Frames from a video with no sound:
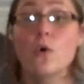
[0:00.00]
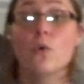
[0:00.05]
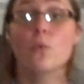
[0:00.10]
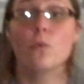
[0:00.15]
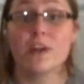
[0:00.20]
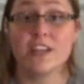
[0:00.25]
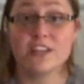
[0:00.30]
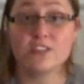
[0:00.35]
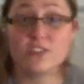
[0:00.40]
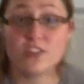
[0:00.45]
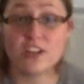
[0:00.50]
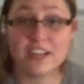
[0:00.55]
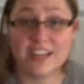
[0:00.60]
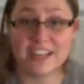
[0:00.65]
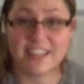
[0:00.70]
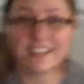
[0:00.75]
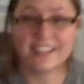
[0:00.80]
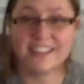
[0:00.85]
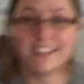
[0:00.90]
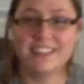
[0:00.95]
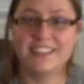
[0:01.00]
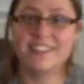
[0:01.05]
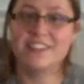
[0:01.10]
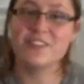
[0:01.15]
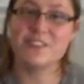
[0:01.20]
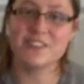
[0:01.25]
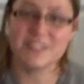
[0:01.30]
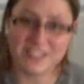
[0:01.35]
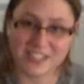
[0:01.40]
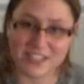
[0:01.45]
weight training, you
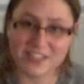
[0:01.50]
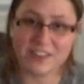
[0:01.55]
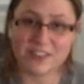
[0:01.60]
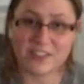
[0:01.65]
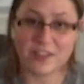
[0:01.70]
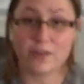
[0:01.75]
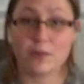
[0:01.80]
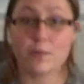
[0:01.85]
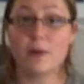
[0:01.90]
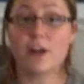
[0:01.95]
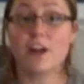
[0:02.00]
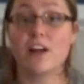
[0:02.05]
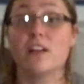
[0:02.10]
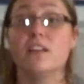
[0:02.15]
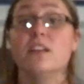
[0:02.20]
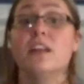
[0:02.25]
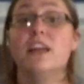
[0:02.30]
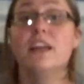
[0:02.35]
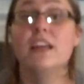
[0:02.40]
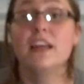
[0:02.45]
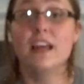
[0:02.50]
can sit on the yoga ball.